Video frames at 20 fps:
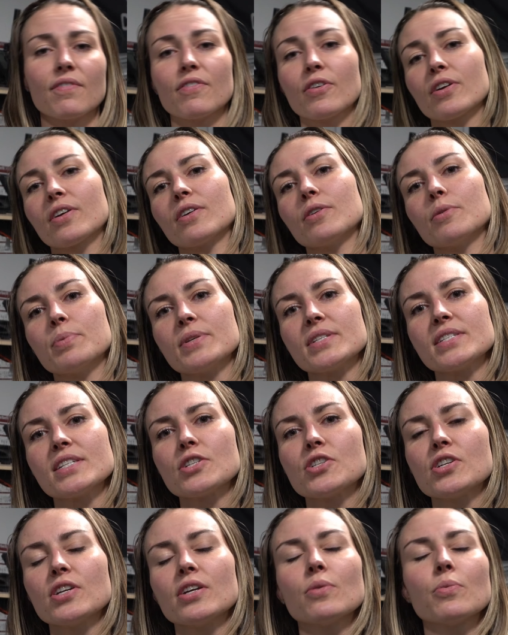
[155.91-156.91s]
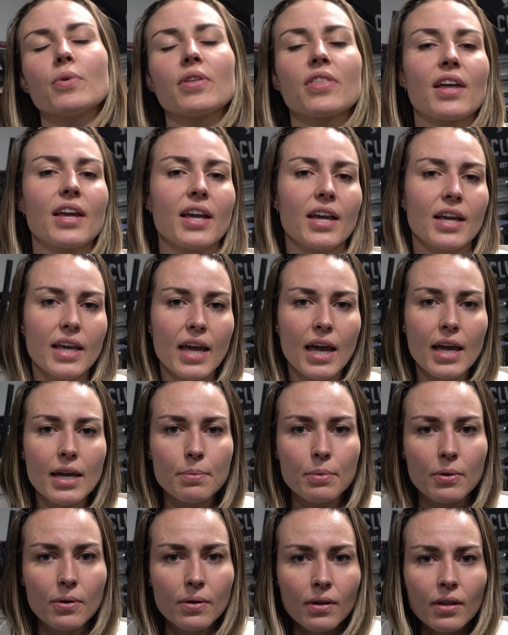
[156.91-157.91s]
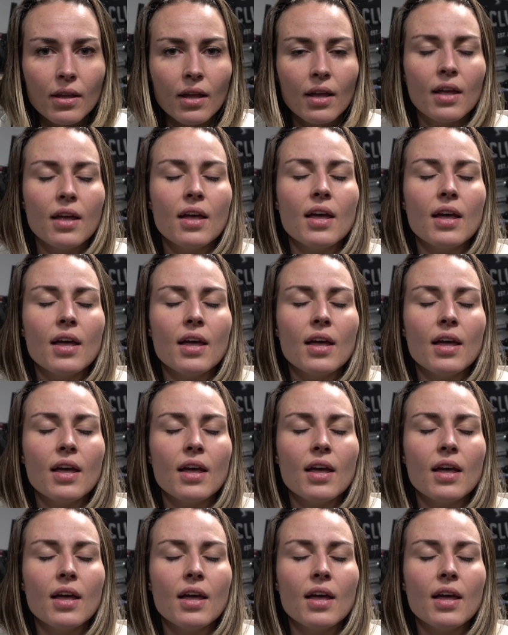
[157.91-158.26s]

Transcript: vertical position with like a cable.